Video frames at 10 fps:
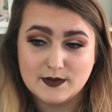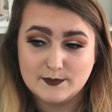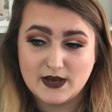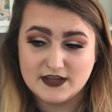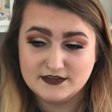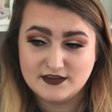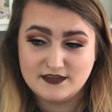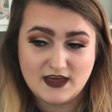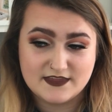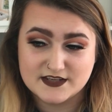But other than
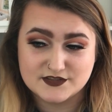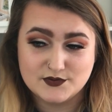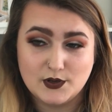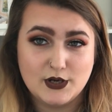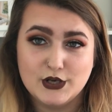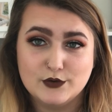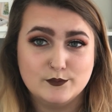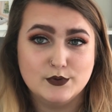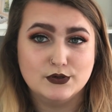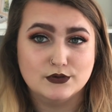that, there's not a lot
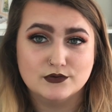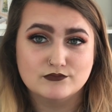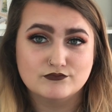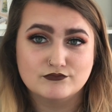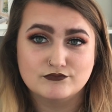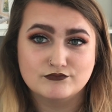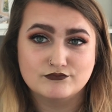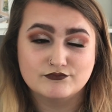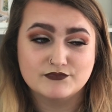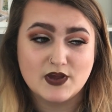more.
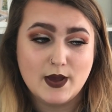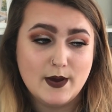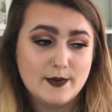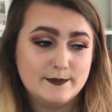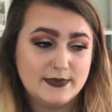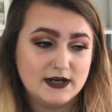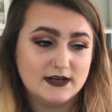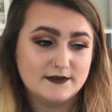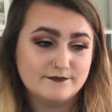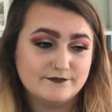
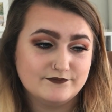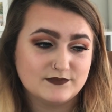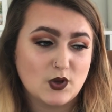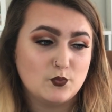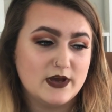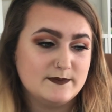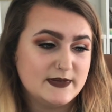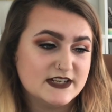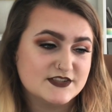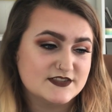But when
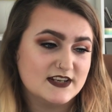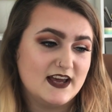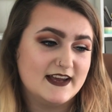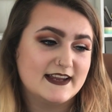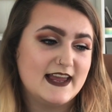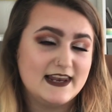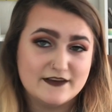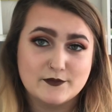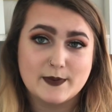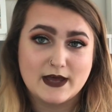pictures are like
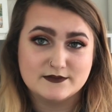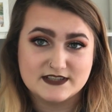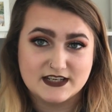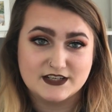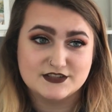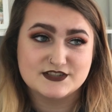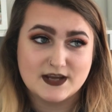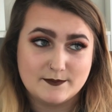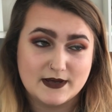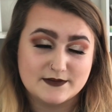£11 each,
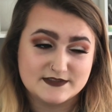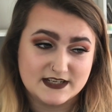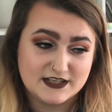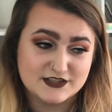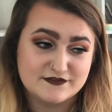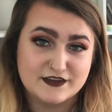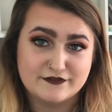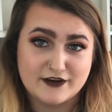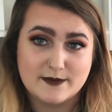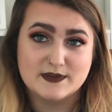£10 each for the
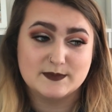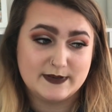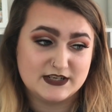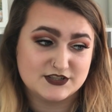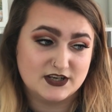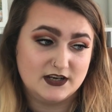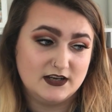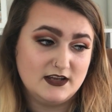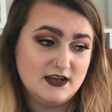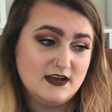frame and the
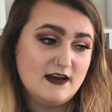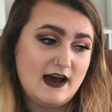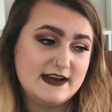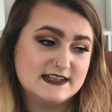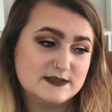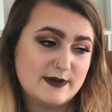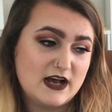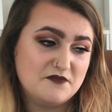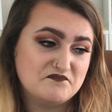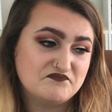picture, and it's
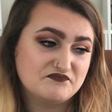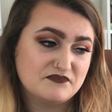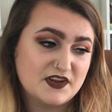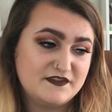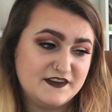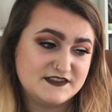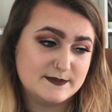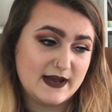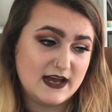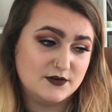about
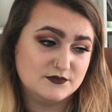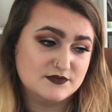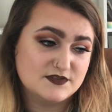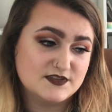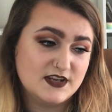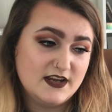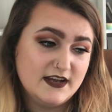£50,